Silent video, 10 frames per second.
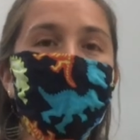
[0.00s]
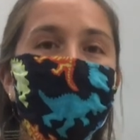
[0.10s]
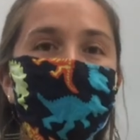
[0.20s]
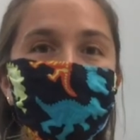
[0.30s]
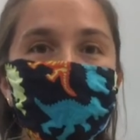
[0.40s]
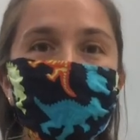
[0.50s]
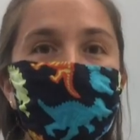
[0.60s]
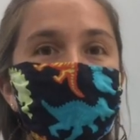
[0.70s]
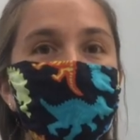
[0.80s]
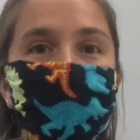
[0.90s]
And that's
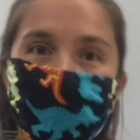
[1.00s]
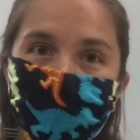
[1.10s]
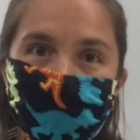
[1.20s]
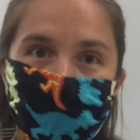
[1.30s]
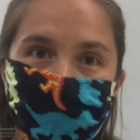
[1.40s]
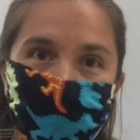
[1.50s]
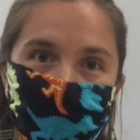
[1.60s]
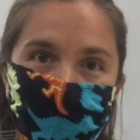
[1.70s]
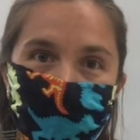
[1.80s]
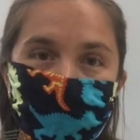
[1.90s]
because another part of my
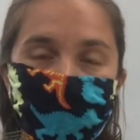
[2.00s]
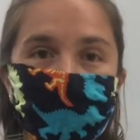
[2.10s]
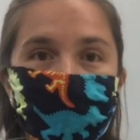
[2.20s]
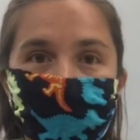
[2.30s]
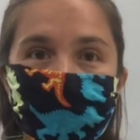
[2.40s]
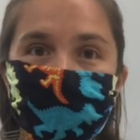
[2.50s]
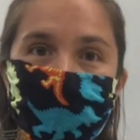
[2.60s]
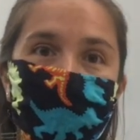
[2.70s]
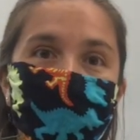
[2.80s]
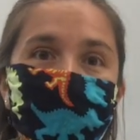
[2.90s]
job as a collection
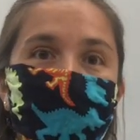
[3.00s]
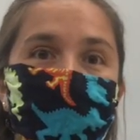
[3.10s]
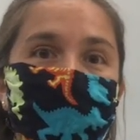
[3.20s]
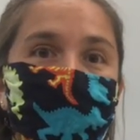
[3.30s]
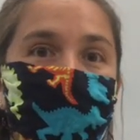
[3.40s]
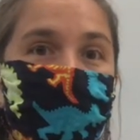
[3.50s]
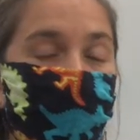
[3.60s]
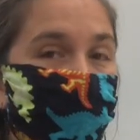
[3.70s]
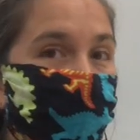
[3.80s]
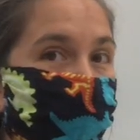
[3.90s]
manager is to not
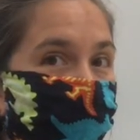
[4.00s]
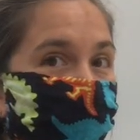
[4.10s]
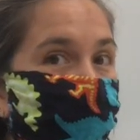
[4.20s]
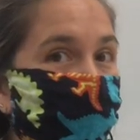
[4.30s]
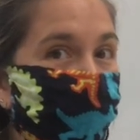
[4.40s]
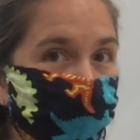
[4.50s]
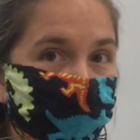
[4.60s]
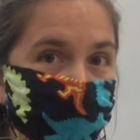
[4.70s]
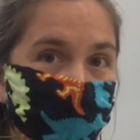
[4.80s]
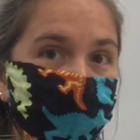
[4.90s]
only manage the
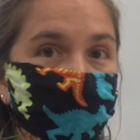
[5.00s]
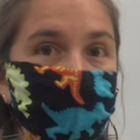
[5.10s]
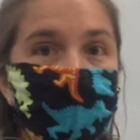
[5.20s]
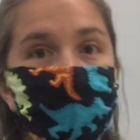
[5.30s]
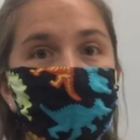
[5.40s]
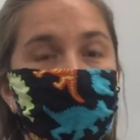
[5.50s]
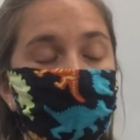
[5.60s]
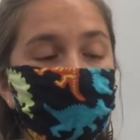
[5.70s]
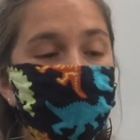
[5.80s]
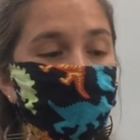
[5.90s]
specimens, but
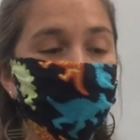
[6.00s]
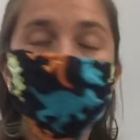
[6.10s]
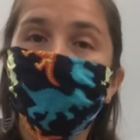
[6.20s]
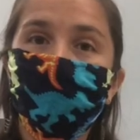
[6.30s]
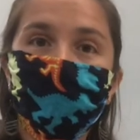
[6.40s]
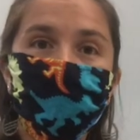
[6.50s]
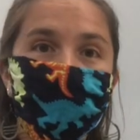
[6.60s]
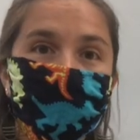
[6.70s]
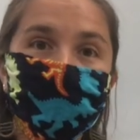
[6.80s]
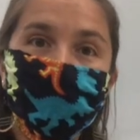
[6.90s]
also our
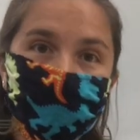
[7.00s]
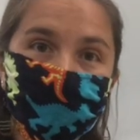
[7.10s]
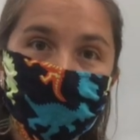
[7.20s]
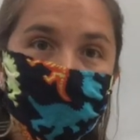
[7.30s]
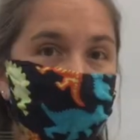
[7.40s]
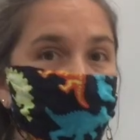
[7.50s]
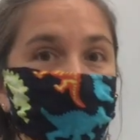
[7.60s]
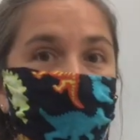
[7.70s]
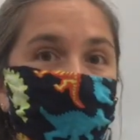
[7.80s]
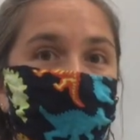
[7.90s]
archival
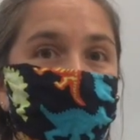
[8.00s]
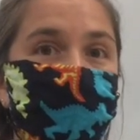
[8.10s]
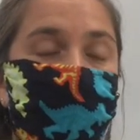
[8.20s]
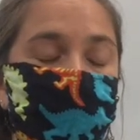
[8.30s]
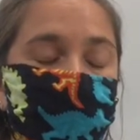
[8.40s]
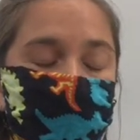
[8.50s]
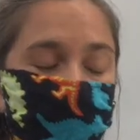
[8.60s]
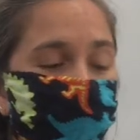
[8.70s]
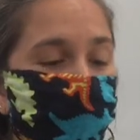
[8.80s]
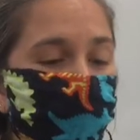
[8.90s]
material for the section.
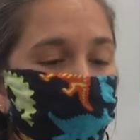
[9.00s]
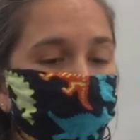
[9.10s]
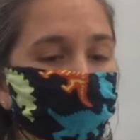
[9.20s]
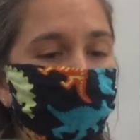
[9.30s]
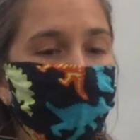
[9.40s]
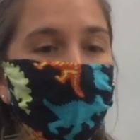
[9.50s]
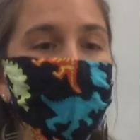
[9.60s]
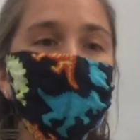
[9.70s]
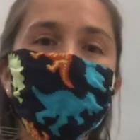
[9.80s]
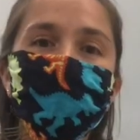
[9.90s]

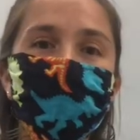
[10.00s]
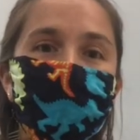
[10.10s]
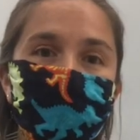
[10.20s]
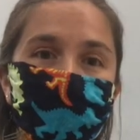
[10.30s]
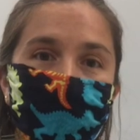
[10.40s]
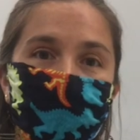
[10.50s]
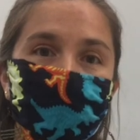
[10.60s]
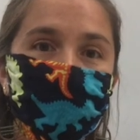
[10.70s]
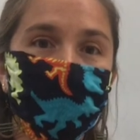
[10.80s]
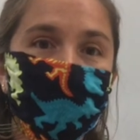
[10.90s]
So in this pile
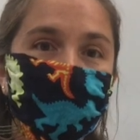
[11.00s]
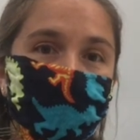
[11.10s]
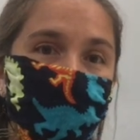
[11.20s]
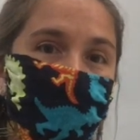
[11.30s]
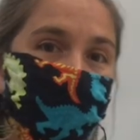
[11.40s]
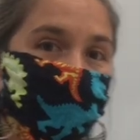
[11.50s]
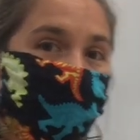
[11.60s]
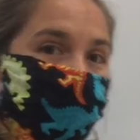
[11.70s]
of folders and a bunch of